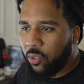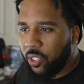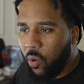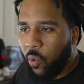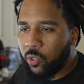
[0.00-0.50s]

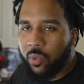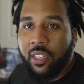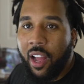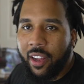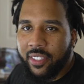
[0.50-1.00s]
the doors was
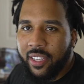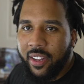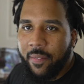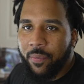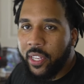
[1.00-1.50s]
locked
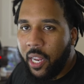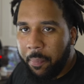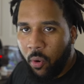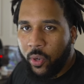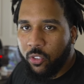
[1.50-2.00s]
and they
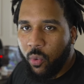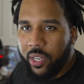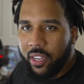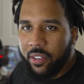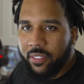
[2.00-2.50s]
broke his
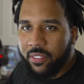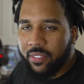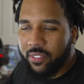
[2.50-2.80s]
window.